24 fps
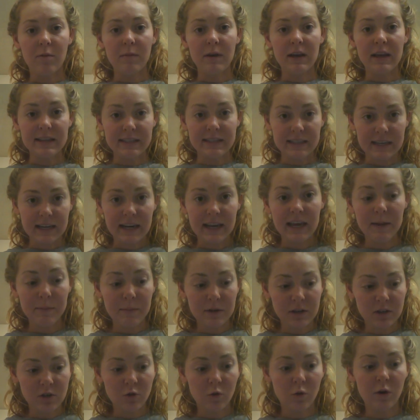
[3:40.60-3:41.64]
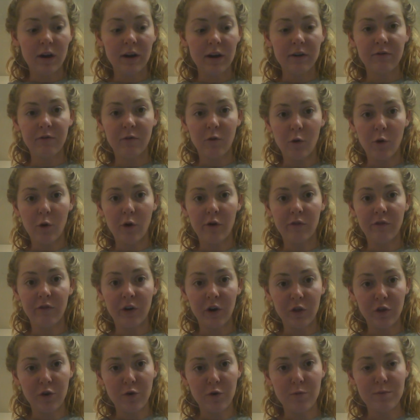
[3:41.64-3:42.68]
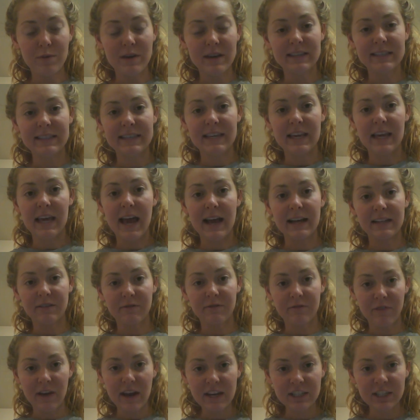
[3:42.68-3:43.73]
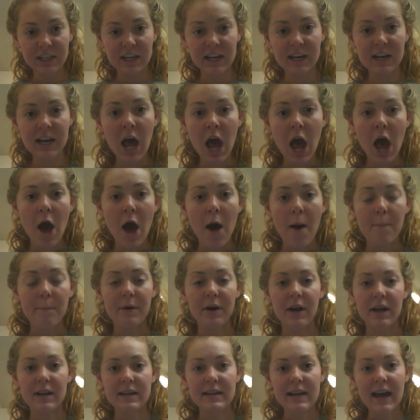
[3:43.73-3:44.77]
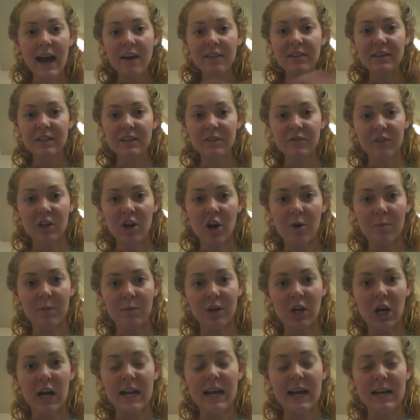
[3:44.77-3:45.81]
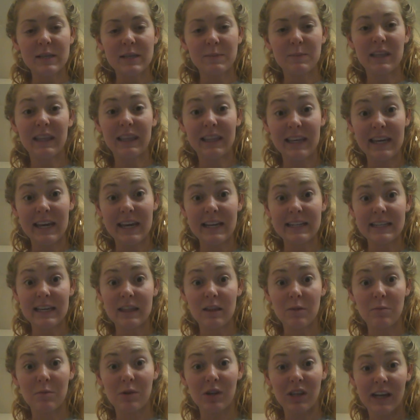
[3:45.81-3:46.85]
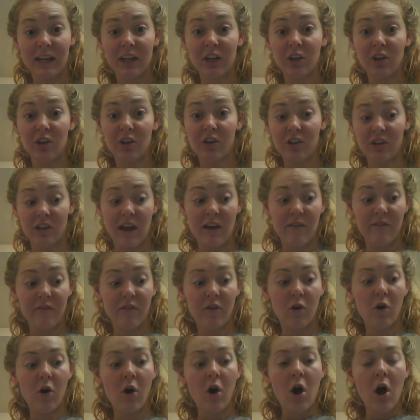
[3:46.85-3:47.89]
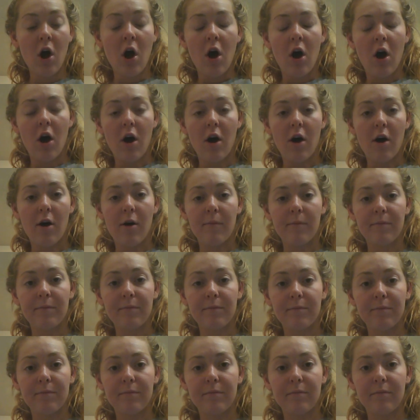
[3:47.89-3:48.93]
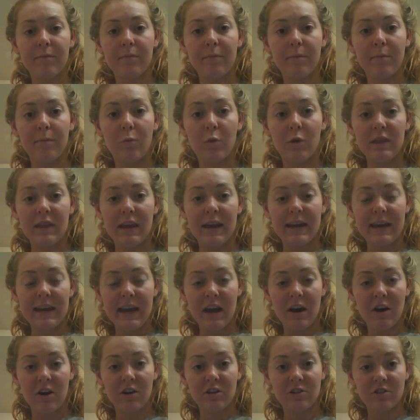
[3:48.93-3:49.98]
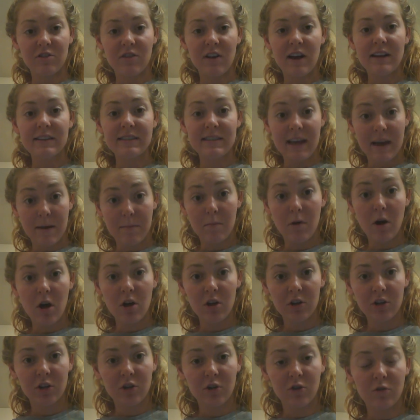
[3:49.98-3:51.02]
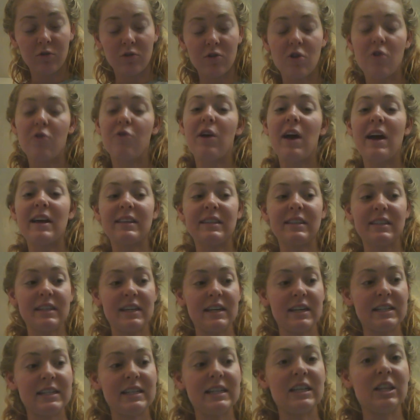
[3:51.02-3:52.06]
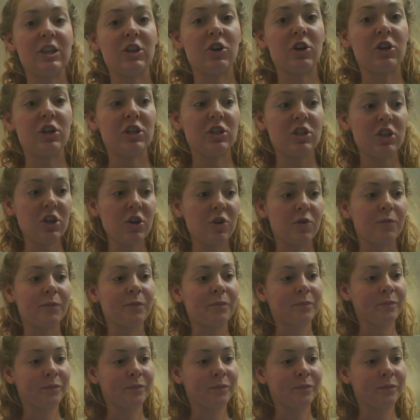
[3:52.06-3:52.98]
is inhibitory for further B cell activation. But now this phenomenon has been linked at the molecular level when they characterize that molecule known as CD32.